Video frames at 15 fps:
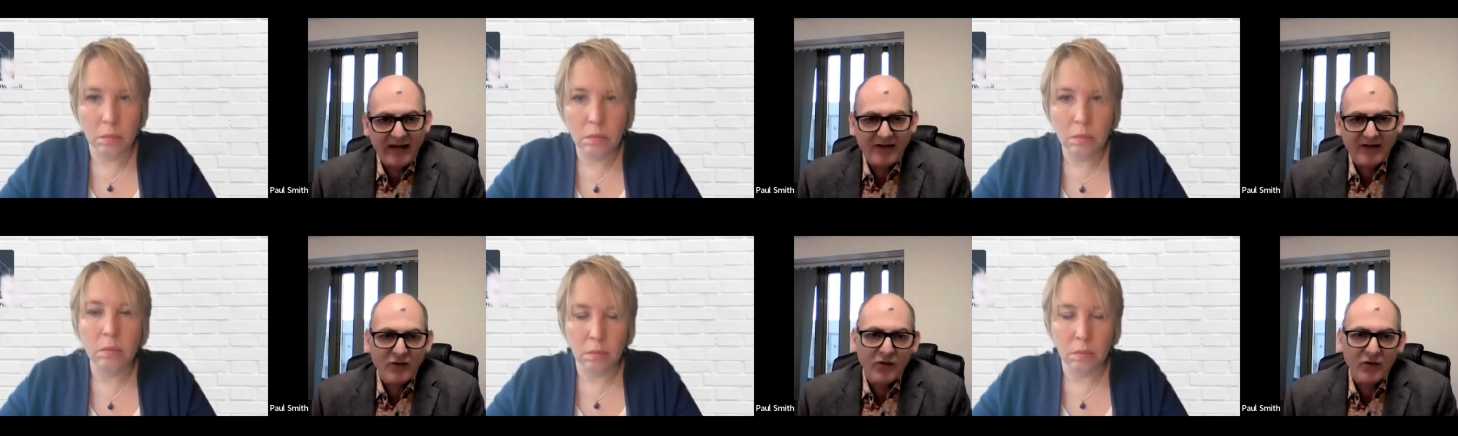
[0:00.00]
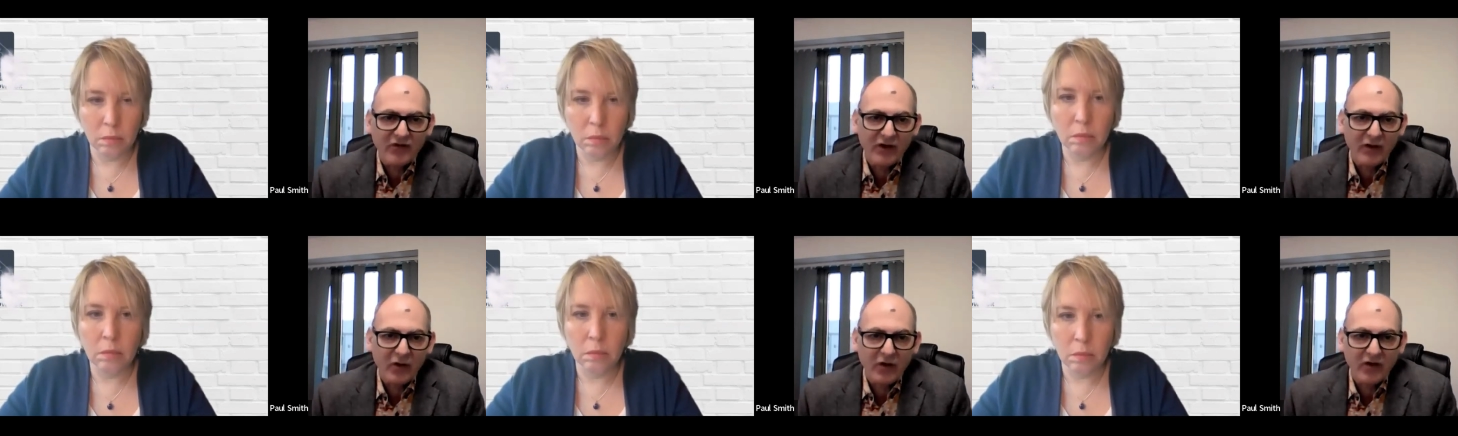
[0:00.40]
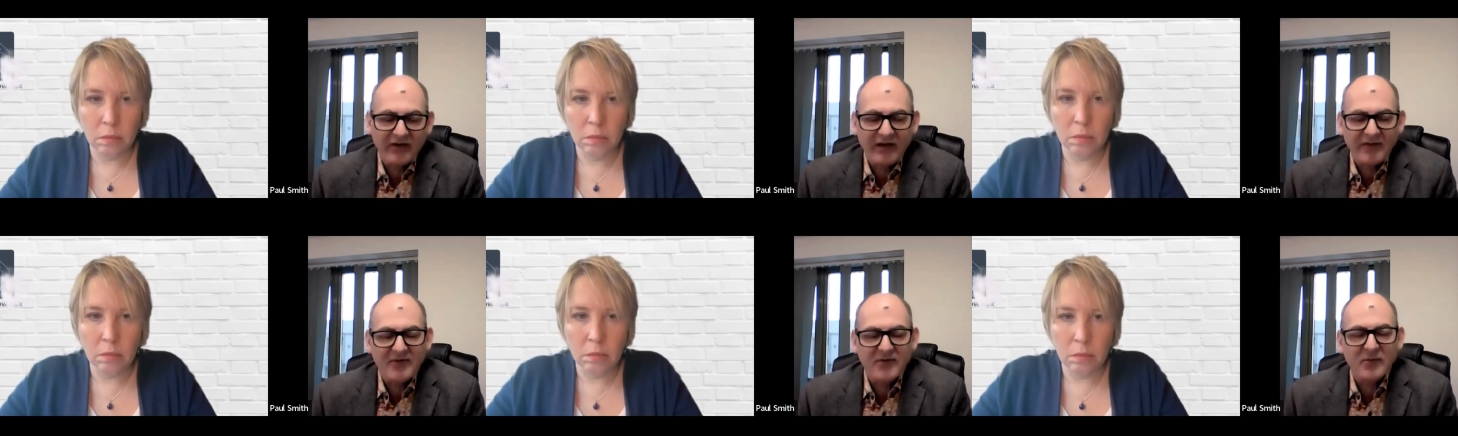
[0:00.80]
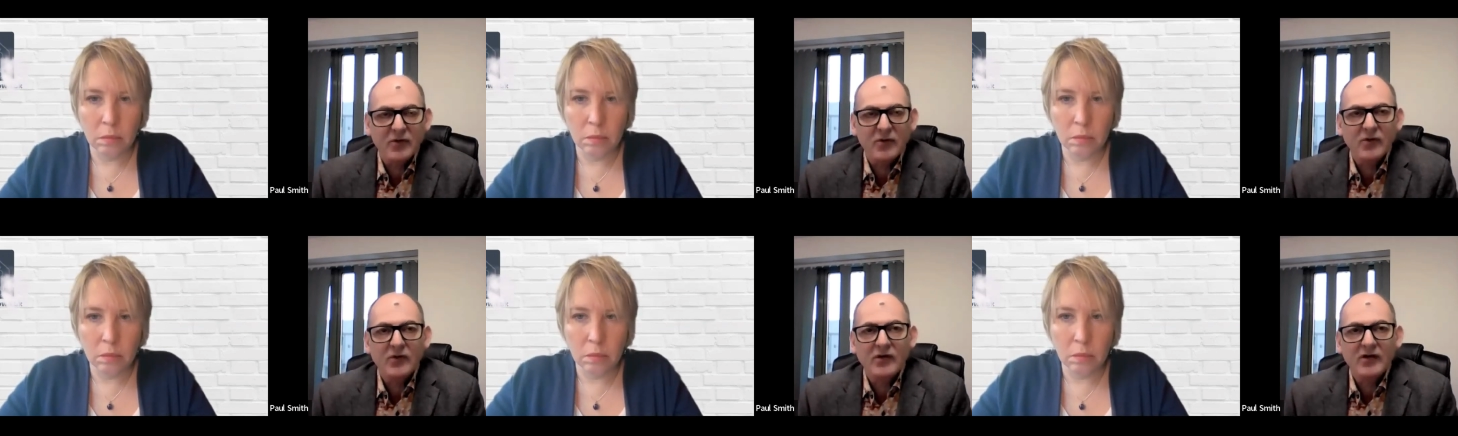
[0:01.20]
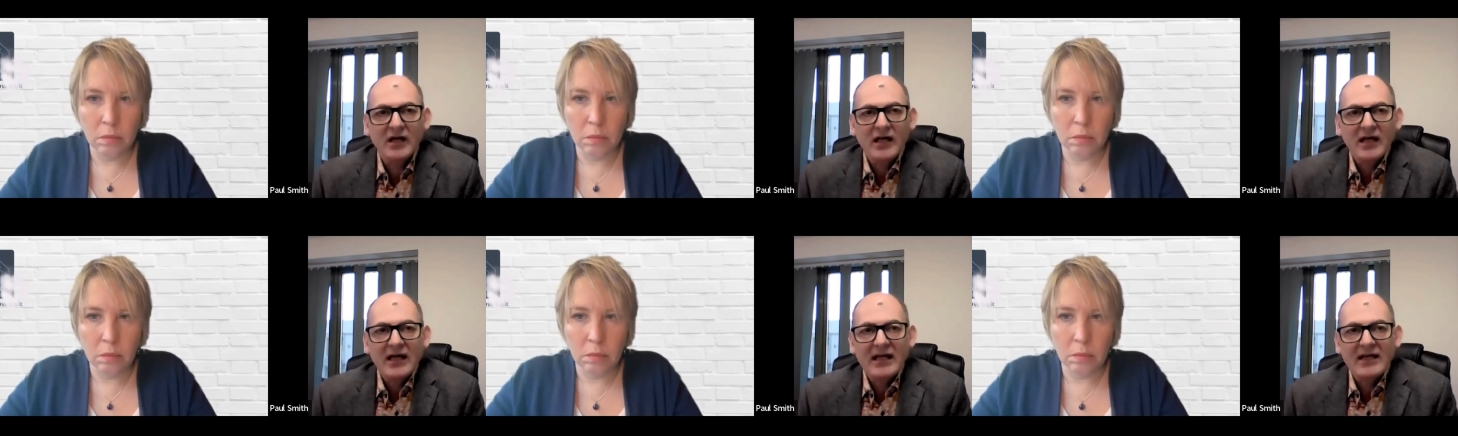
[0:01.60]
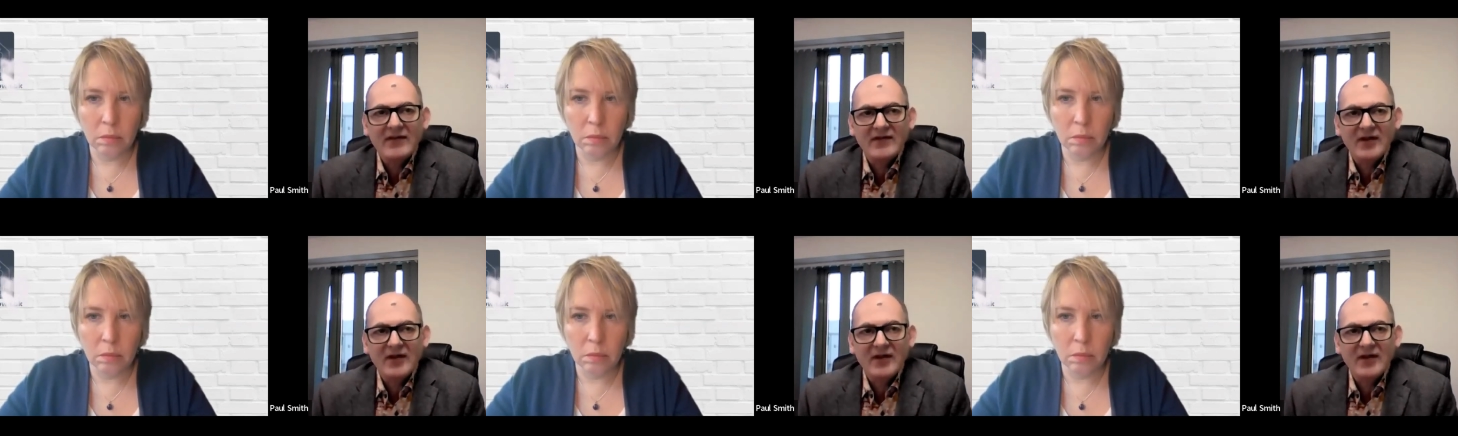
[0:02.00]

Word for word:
Speaker 1: and is also not acceptable in